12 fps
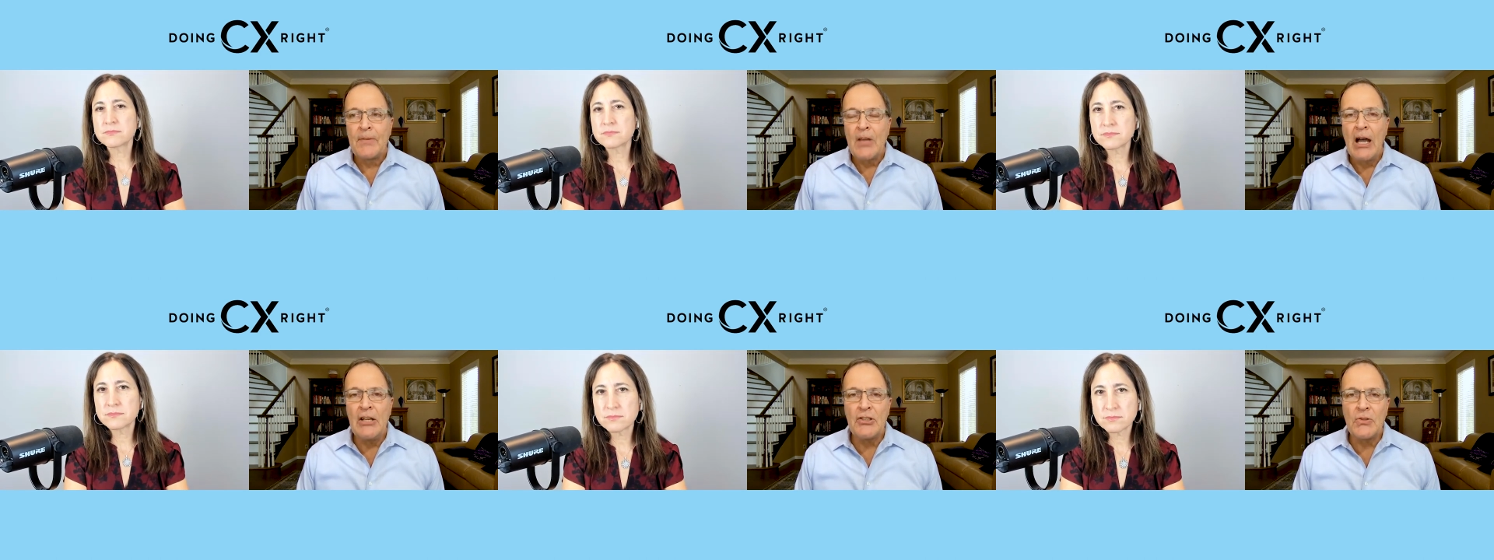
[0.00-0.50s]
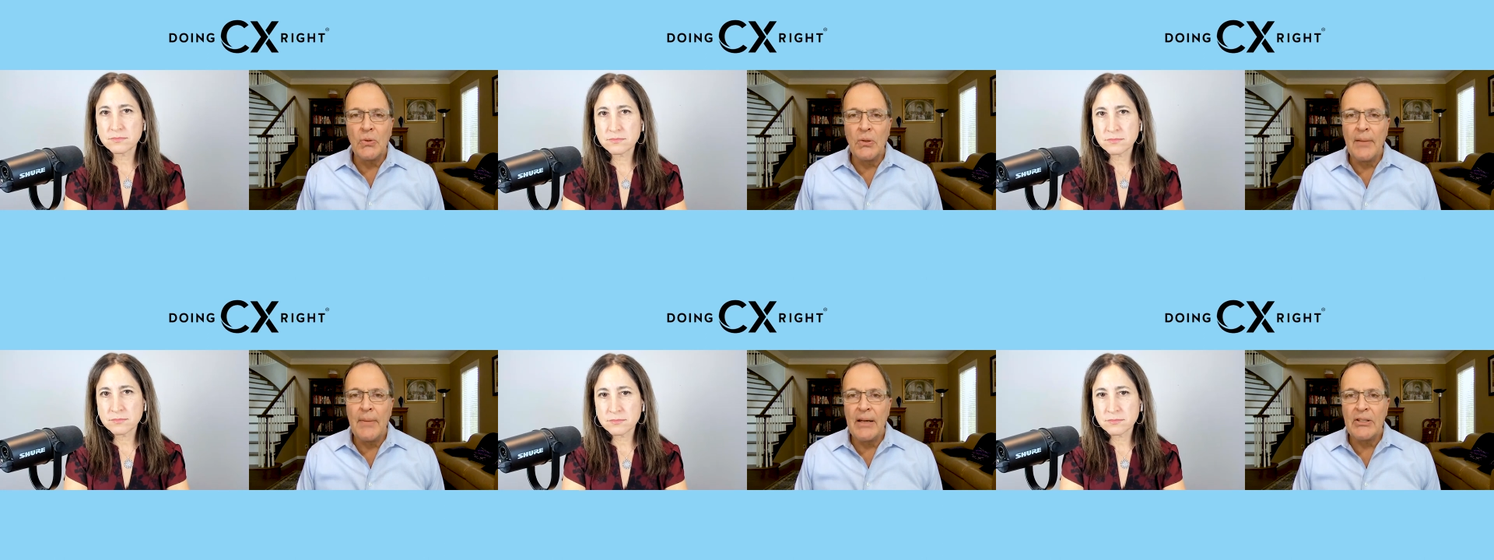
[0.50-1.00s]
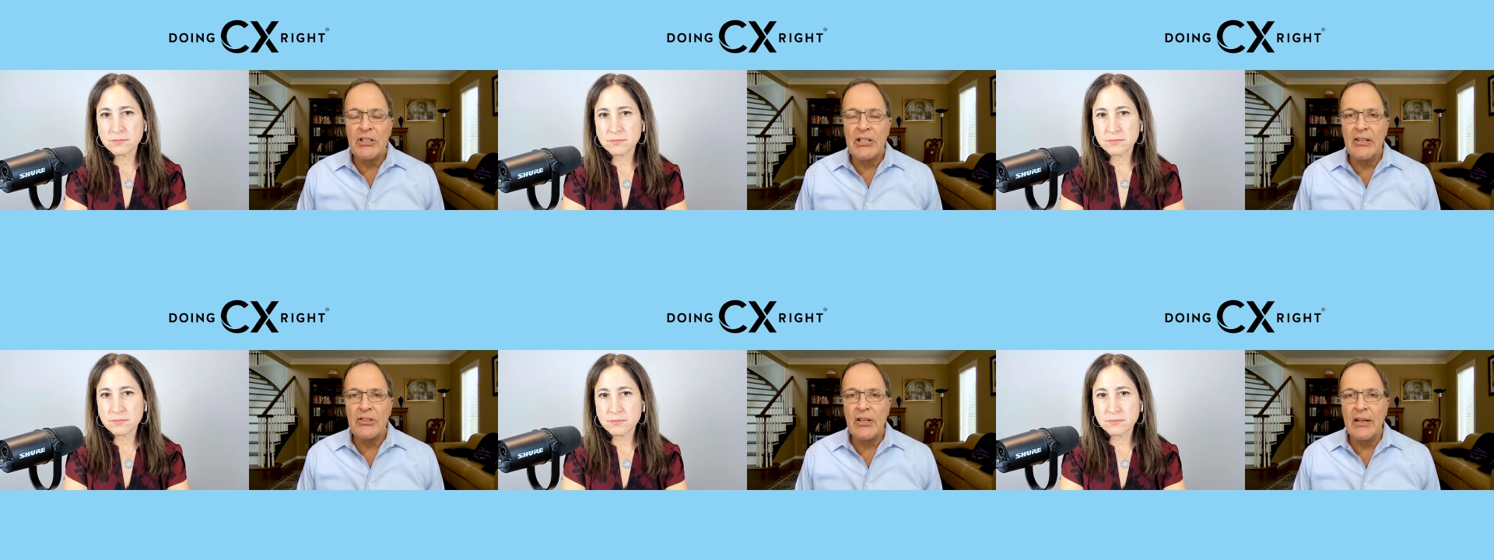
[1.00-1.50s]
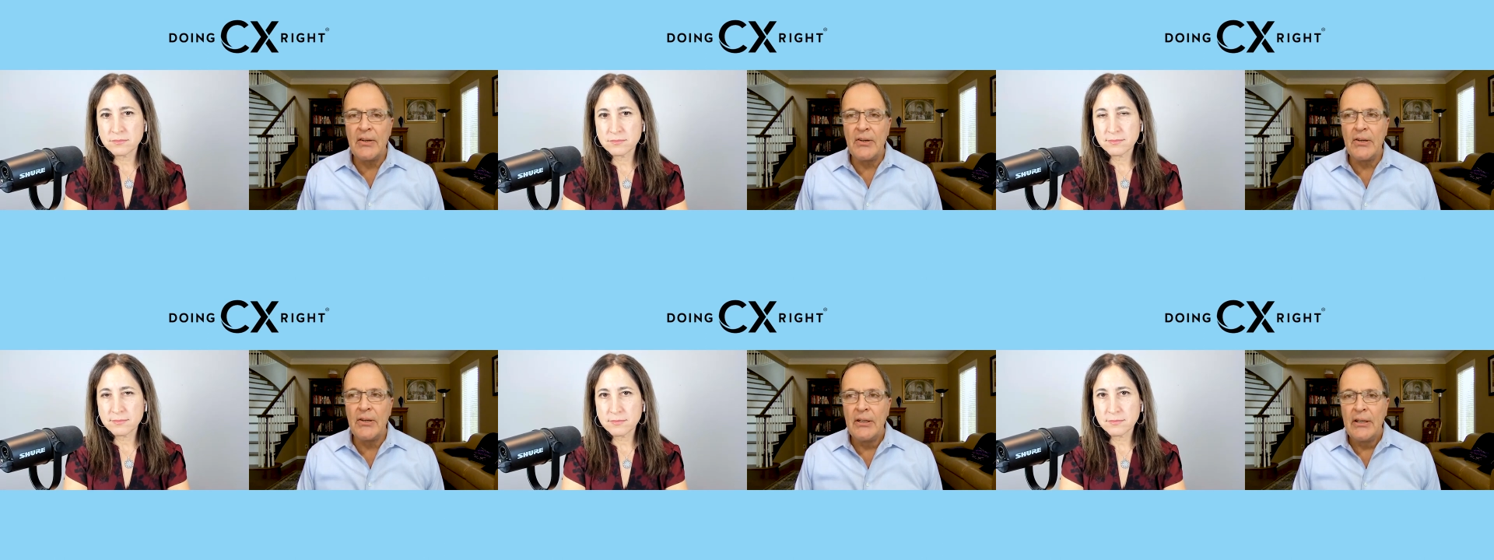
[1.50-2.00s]
Speaker 1: high school, I met a state
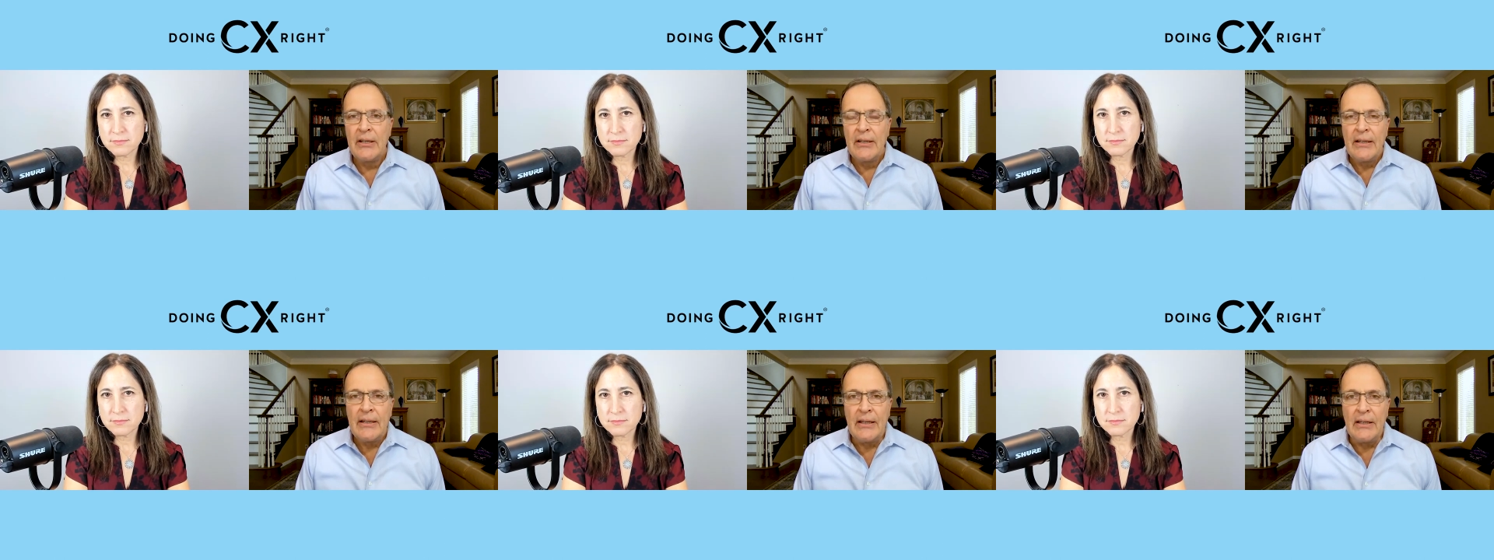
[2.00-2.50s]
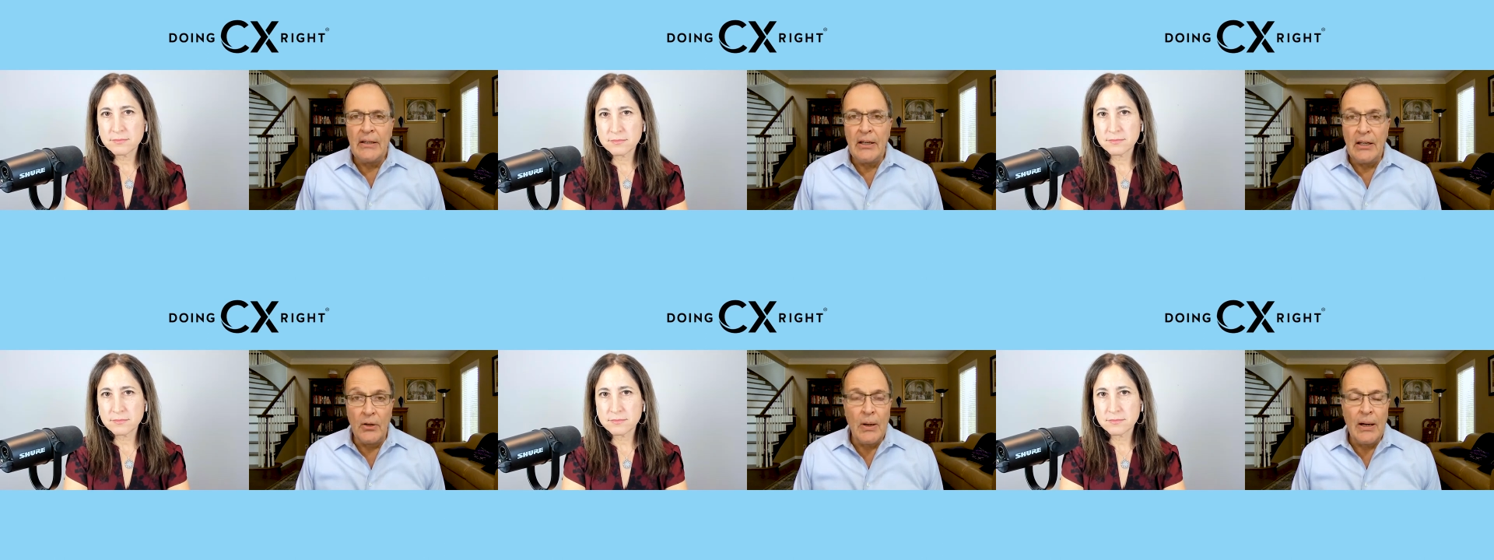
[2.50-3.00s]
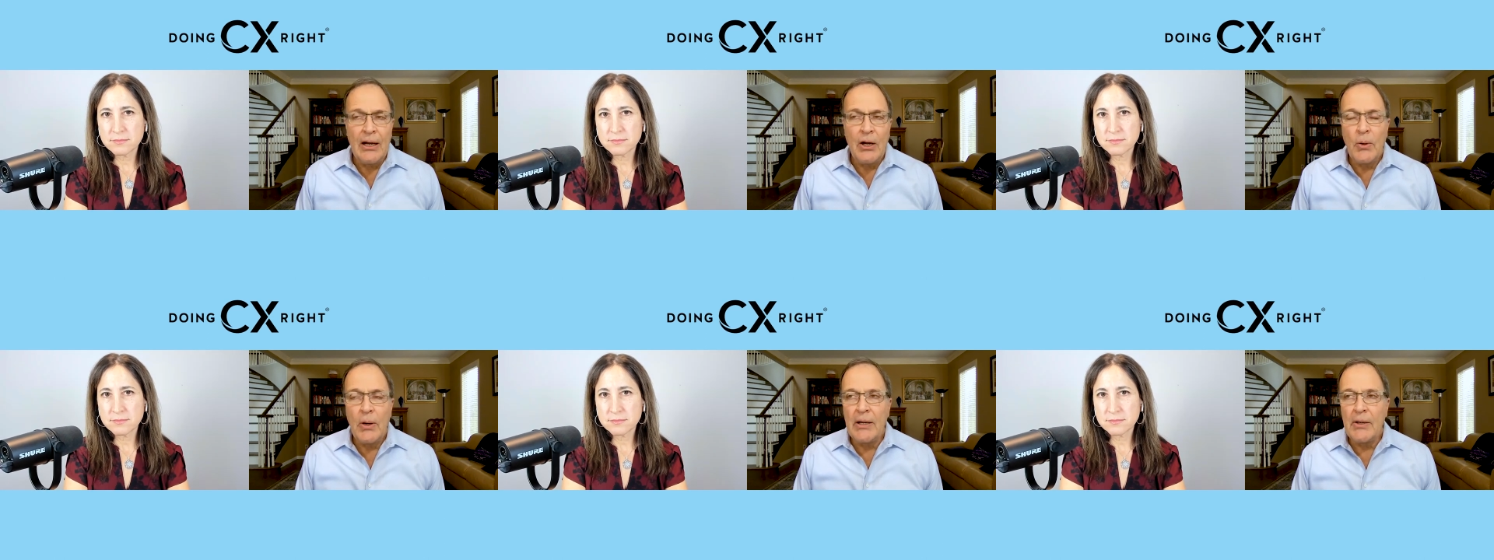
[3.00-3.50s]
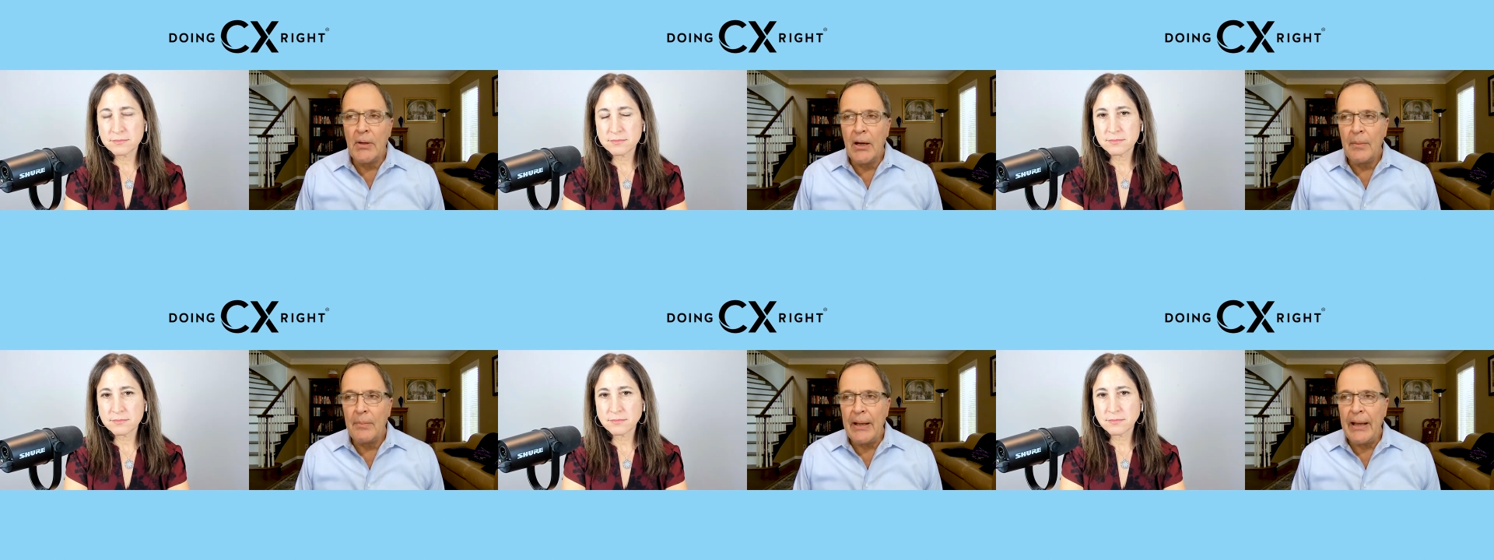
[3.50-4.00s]
senator in, in Ohio where I grew
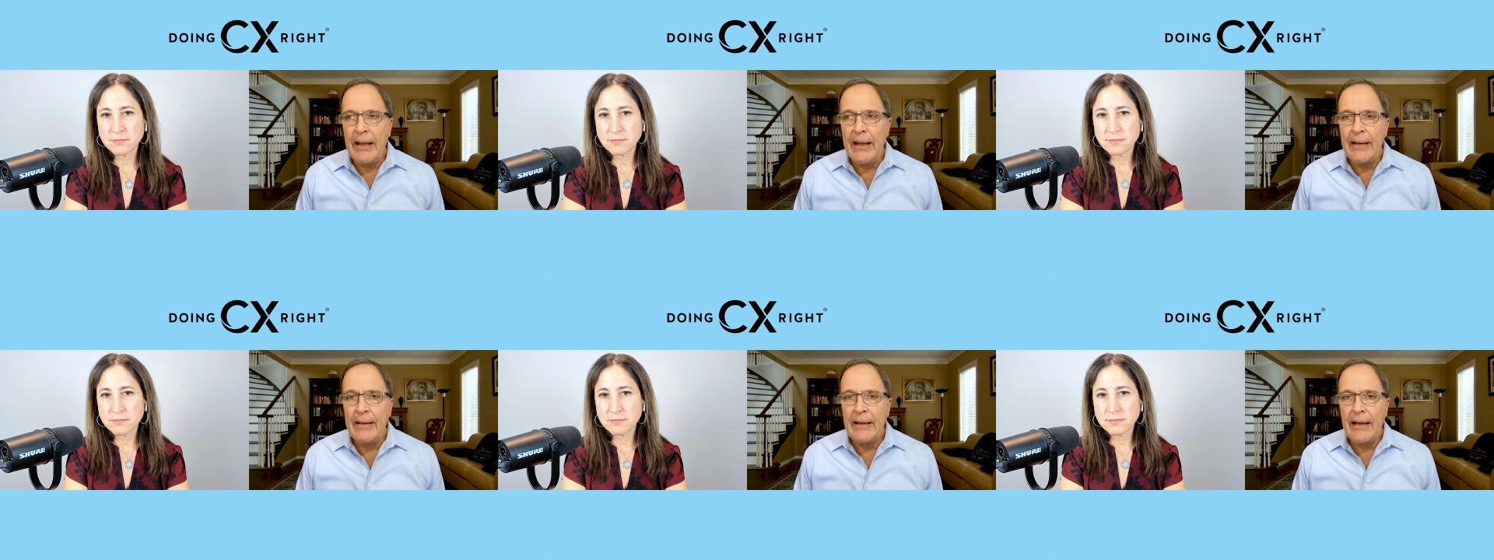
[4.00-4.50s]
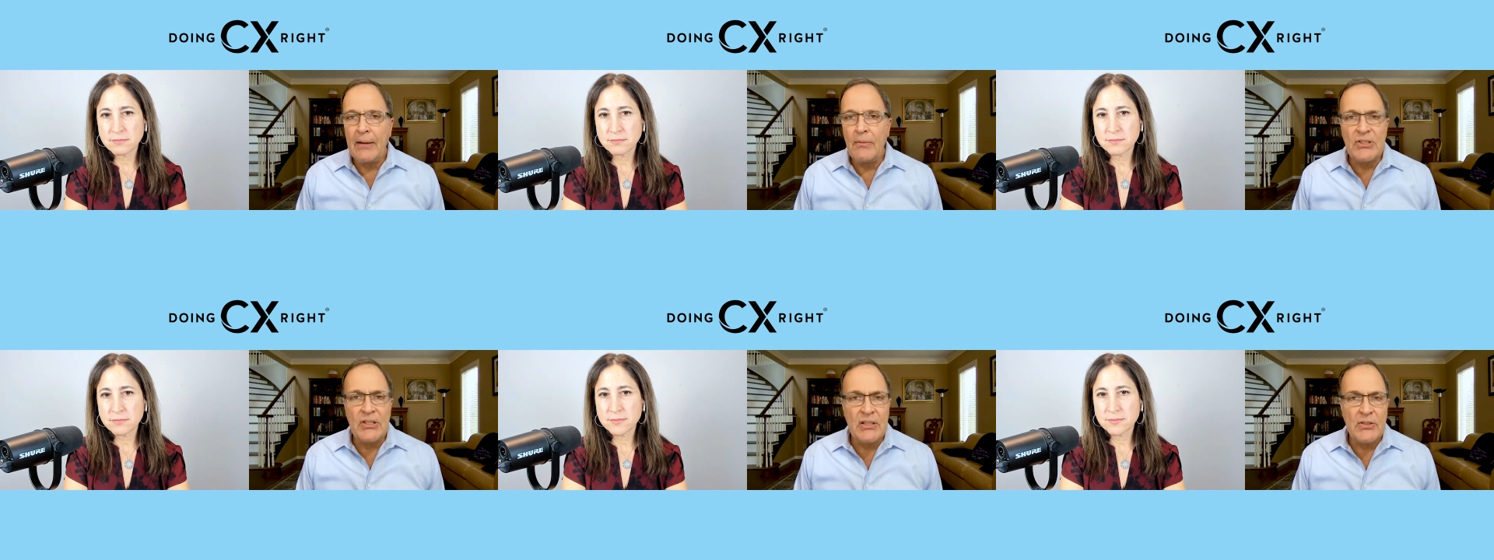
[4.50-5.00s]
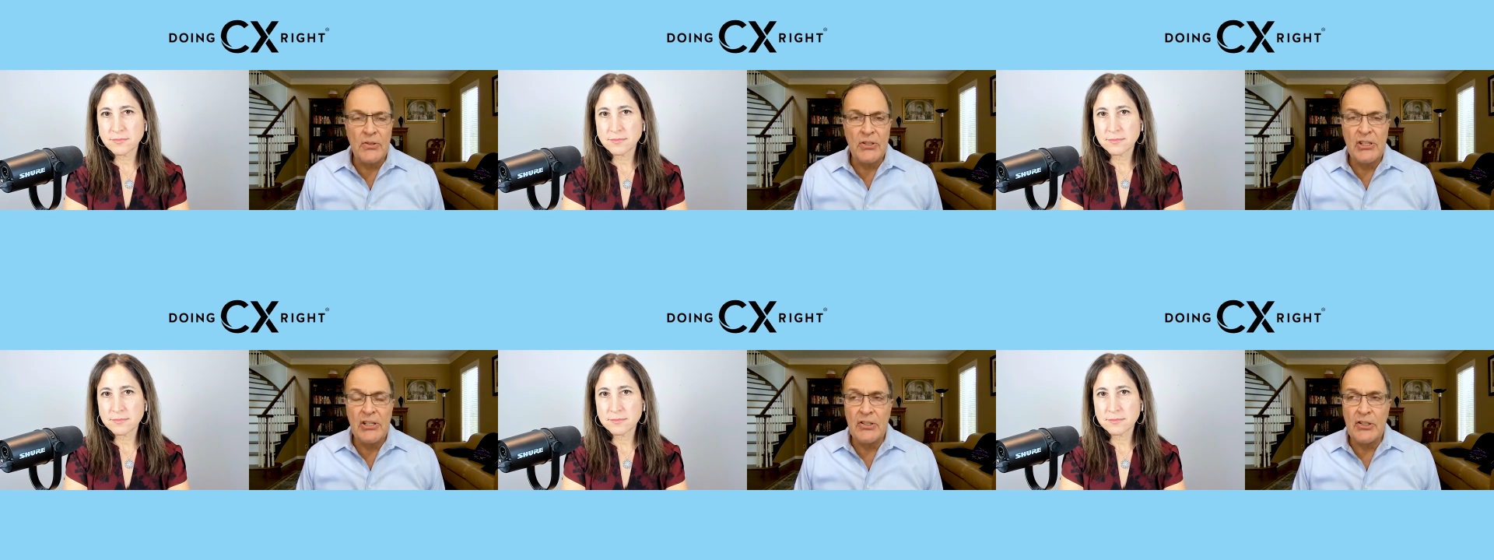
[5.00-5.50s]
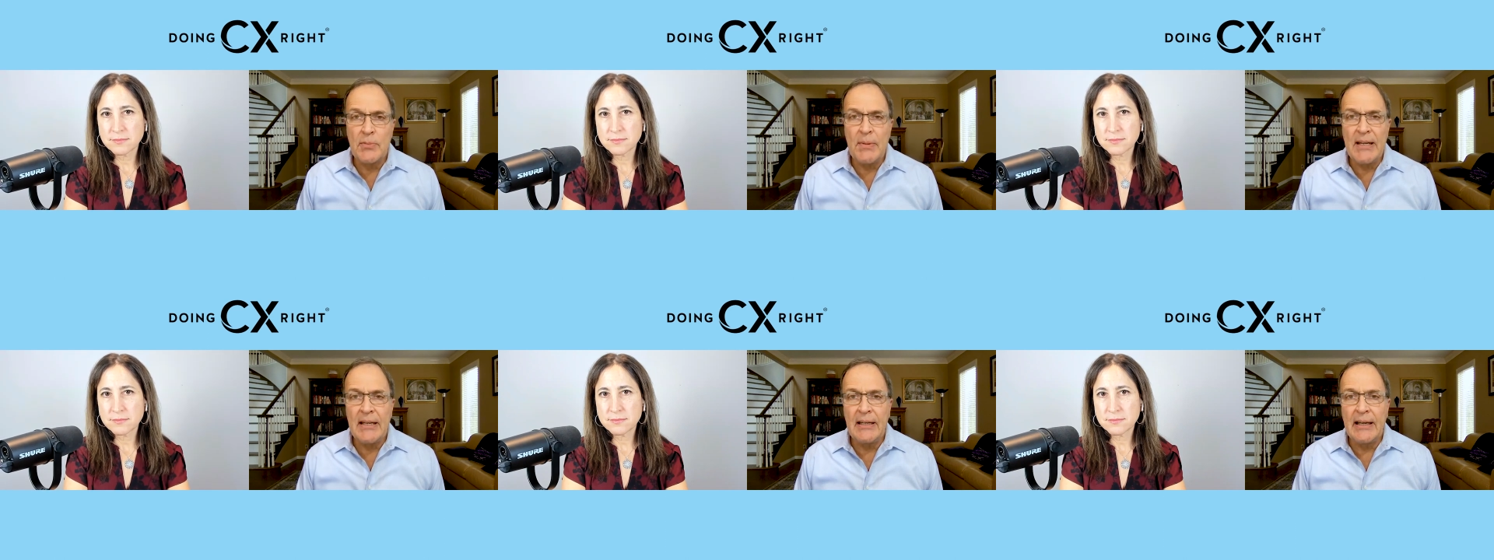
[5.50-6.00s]
up, and I was interested in
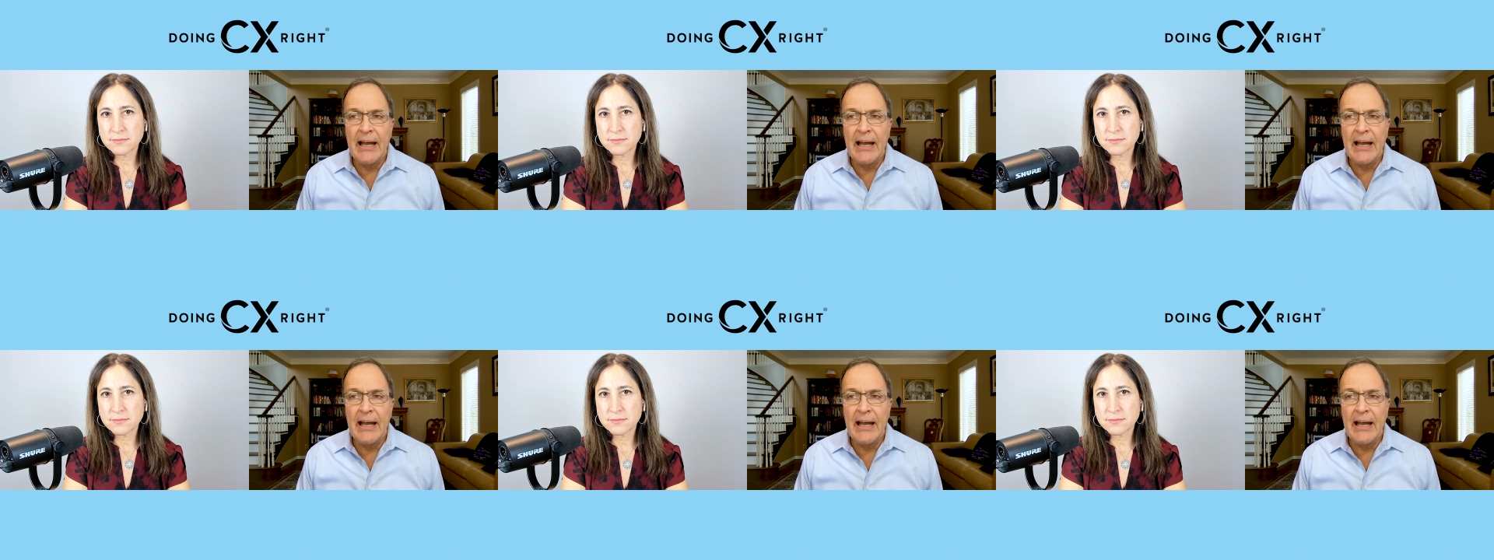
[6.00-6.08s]
speaking.